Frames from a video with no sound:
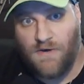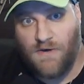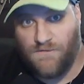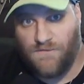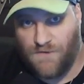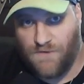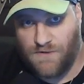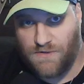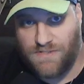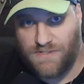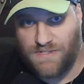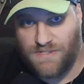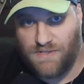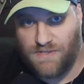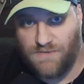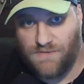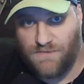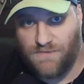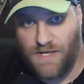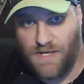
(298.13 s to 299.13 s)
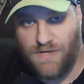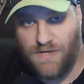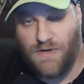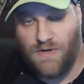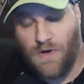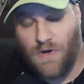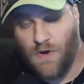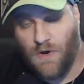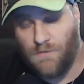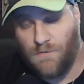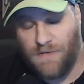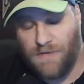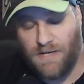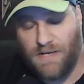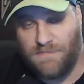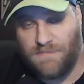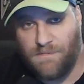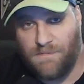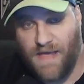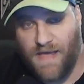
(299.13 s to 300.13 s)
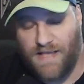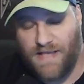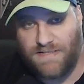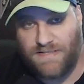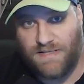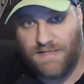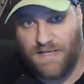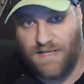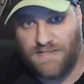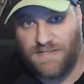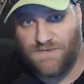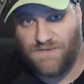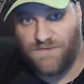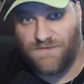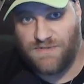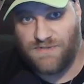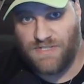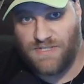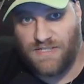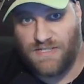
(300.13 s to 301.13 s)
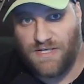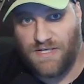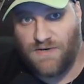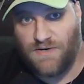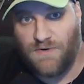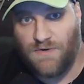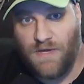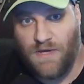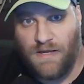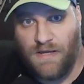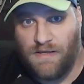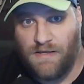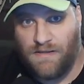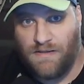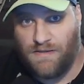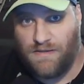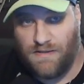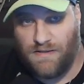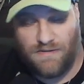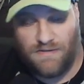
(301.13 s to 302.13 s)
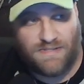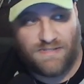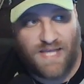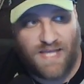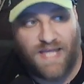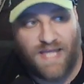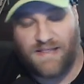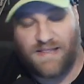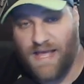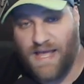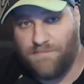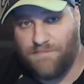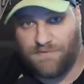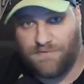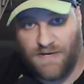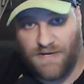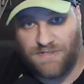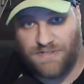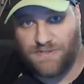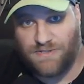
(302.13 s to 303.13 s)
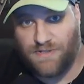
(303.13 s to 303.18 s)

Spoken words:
Focus on the run, open up the passing lanes for Geno, take that pressure